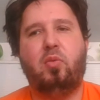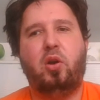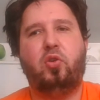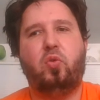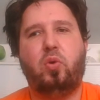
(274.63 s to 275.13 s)

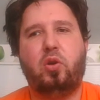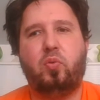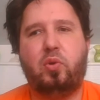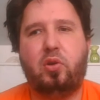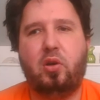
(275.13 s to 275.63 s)

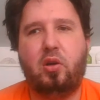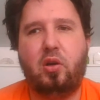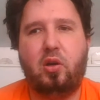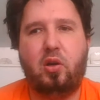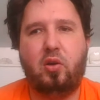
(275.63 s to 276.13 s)
underworld with
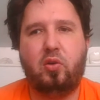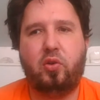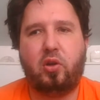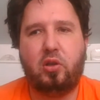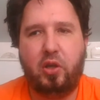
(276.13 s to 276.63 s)

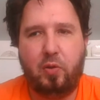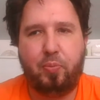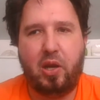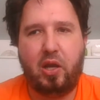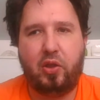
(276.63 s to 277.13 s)
the clear
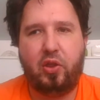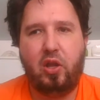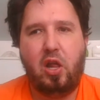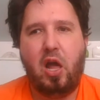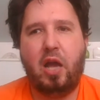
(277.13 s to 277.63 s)
path,
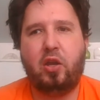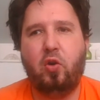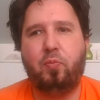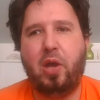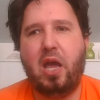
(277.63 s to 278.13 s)
I
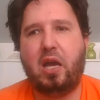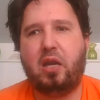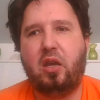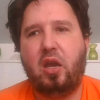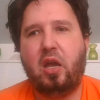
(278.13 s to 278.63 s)
go
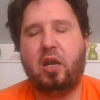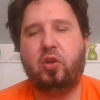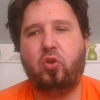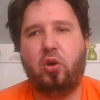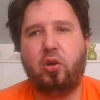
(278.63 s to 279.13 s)
back and I
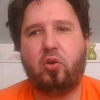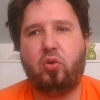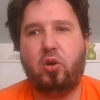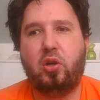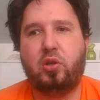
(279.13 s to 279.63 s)
dart
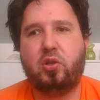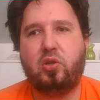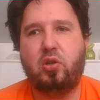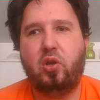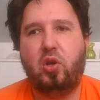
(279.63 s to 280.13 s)

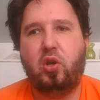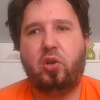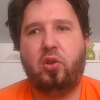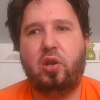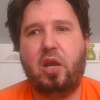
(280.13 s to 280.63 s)
across
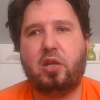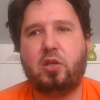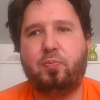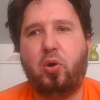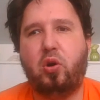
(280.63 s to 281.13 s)
to the
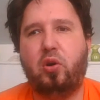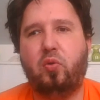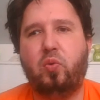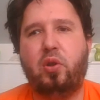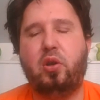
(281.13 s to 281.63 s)
next
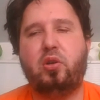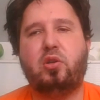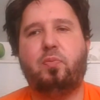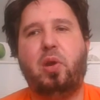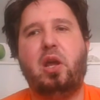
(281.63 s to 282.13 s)
part where
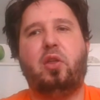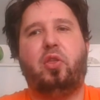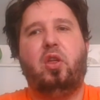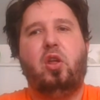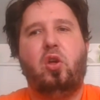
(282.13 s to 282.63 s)
there's the path.